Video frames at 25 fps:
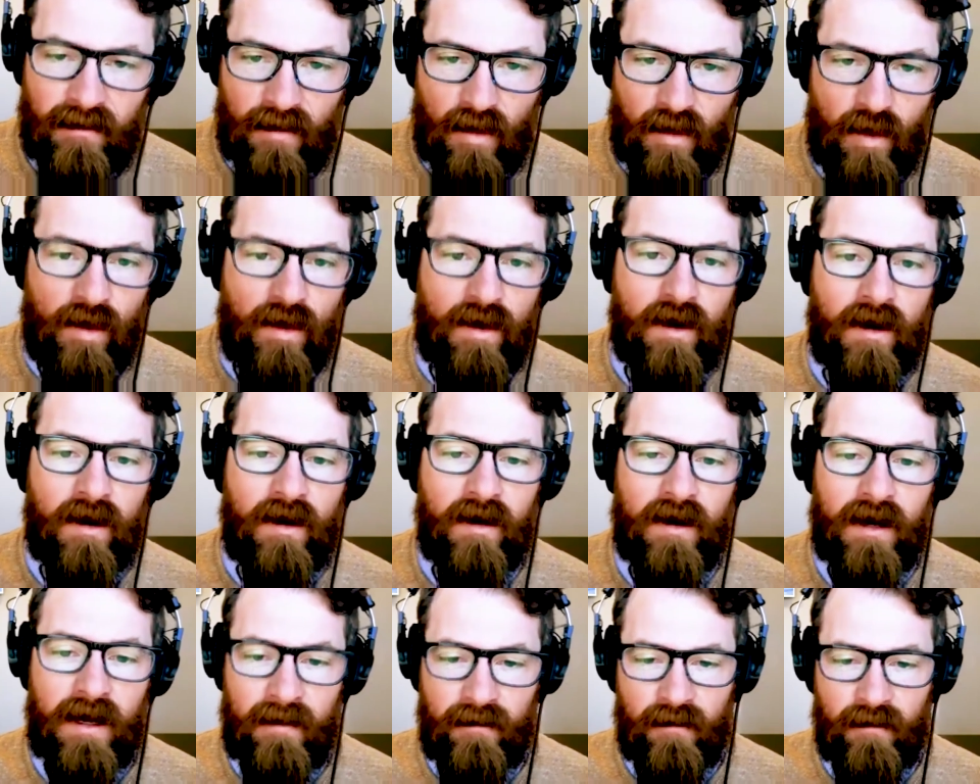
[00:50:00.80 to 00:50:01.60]

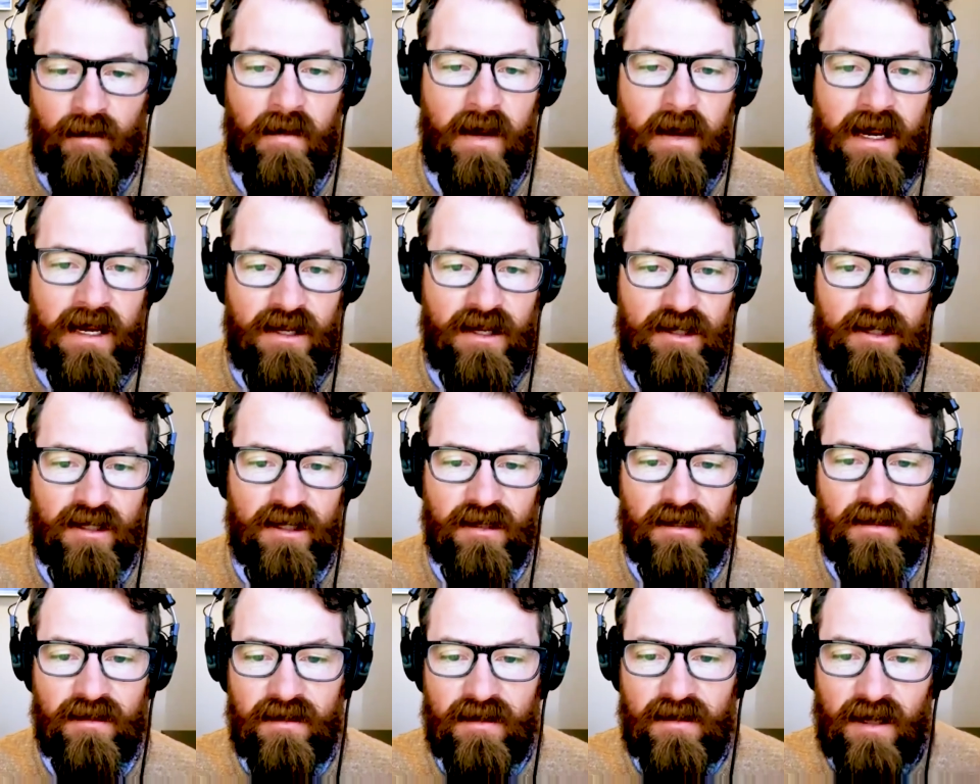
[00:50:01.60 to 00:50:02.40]
more
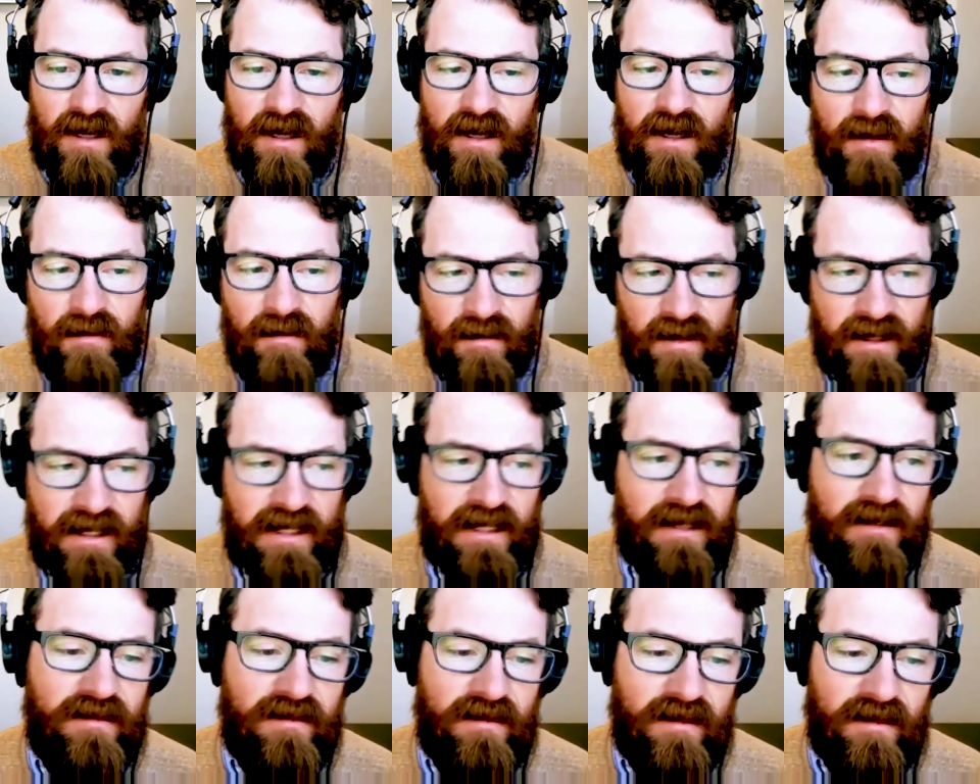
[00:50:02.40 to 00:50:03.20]
information
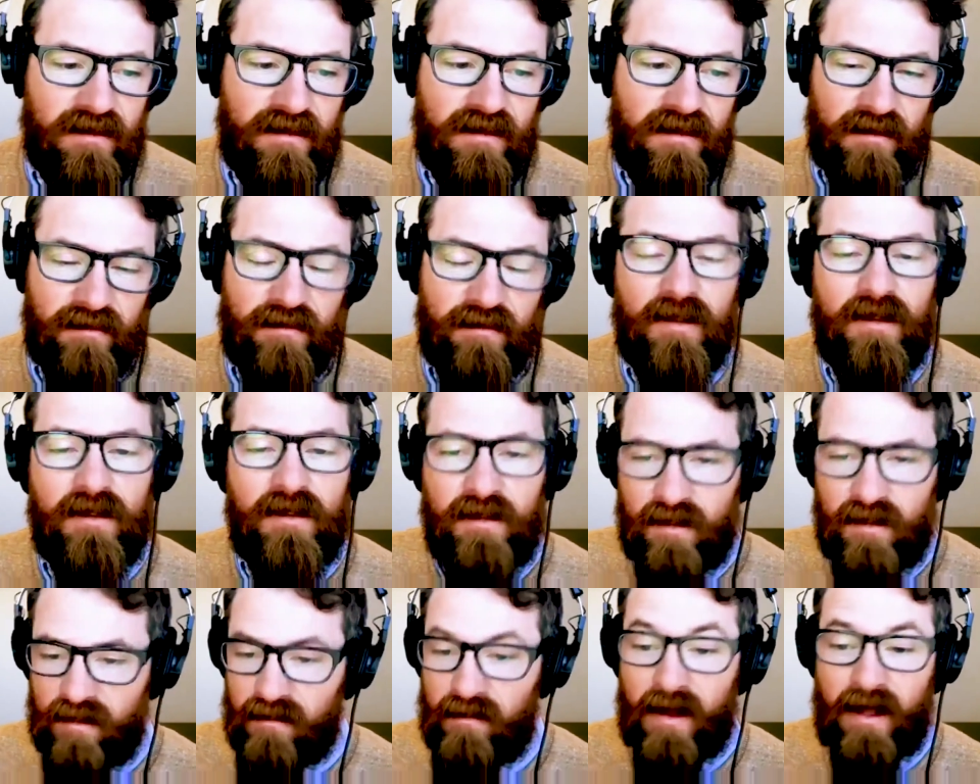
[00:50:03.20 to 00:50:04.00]
leads to
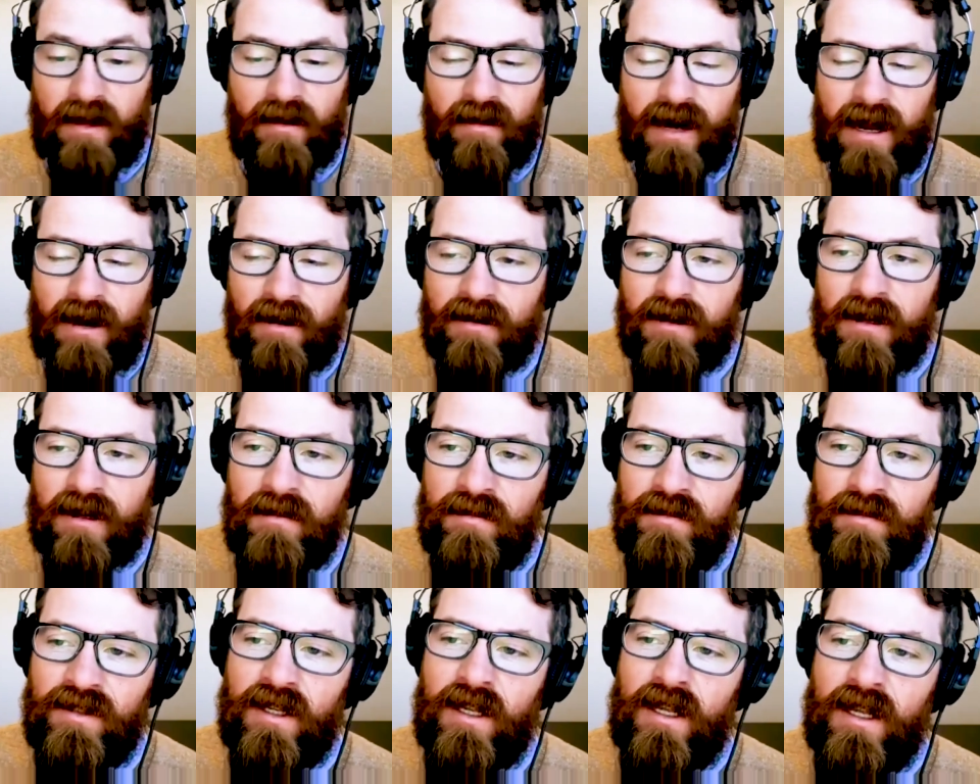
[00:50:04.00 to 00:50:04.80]
different and better
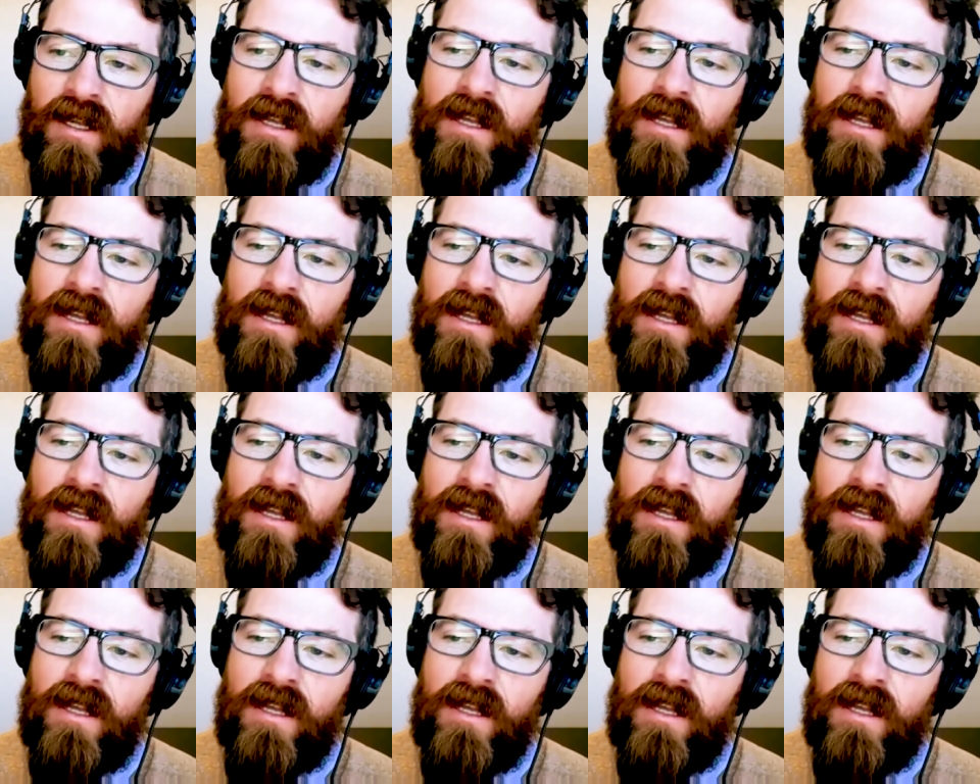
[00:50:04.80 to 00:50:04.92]
outcomes.